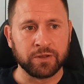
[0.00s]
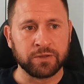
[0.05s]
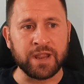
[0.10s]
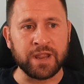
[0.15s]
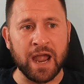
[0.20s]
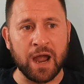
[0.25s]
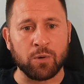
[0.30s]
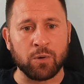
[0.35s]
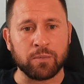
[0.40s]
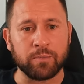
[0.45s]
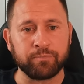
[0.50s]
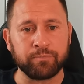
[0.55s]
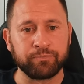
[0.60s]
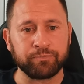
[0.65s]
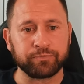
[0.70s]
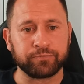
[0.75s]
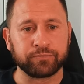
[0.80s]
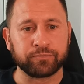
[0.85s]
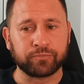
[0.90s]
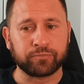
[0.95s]
Now,
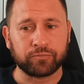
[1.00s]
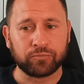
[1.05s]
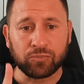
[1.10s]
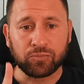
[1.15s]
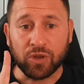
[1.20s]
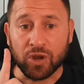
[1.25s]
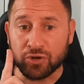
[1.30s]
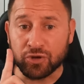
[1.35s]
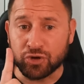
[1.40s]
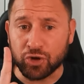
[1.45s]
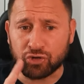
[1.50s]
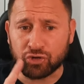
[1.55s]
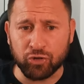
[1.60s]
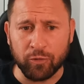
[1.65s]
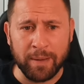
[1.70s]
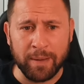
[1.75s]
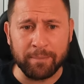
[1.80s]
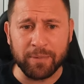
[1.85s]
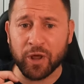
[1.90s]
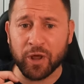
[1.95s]
just
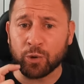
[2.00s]
remember,